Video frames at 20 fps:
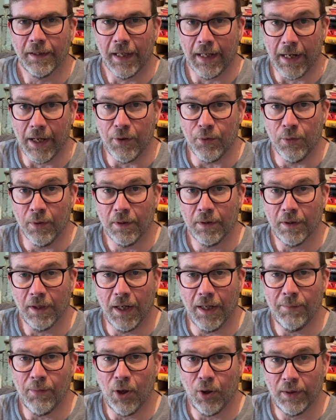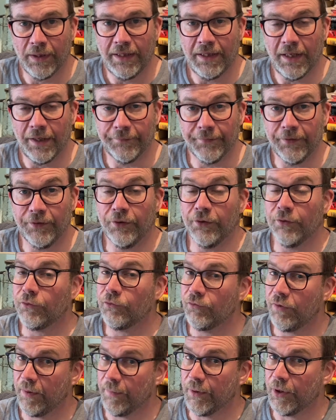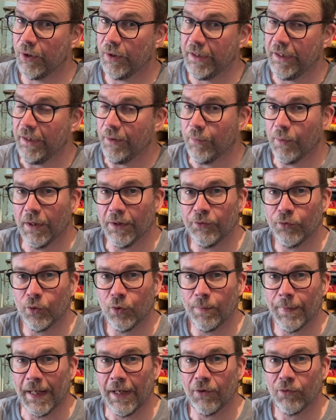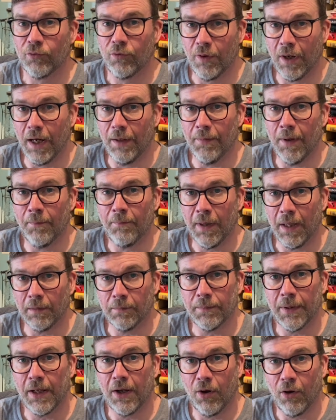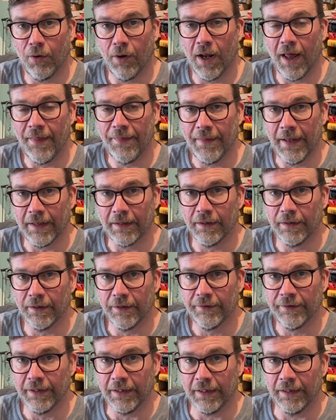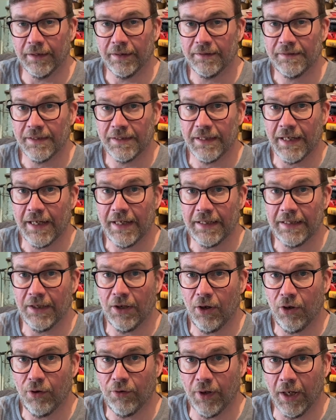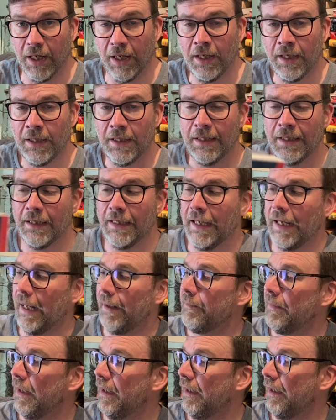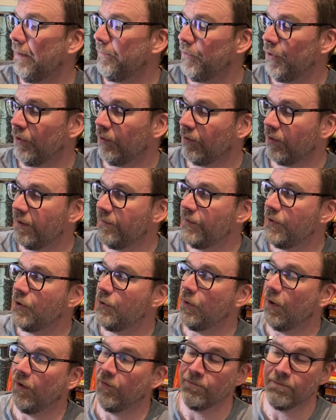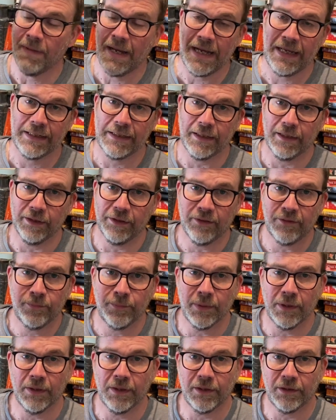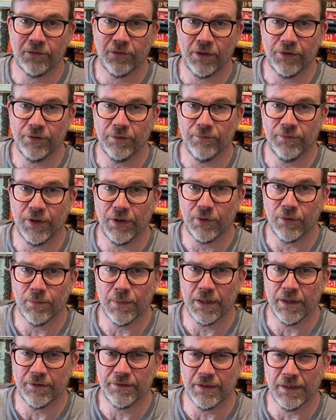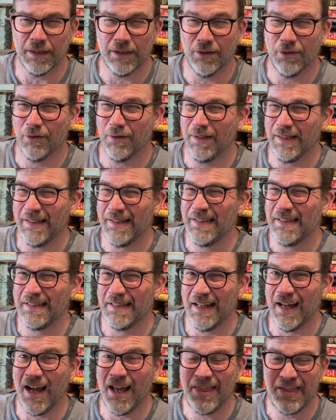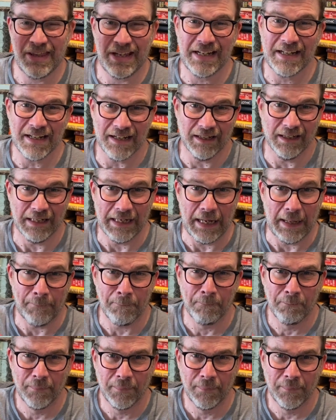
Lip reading: Hello, I'm Ollie, and this is Criminology, where I talk about crime, pulp, horror, that kind of thing. Today, horror. I'm doing a review of Manhunt by Gretchen Felker-Martin, or at least I think I am.